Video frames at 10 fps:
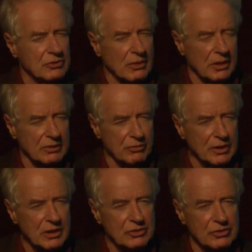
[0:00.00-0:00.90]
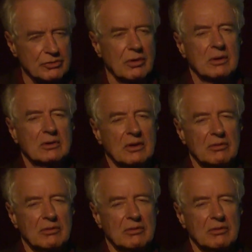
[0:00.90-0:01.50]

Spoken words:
try to reconstruct their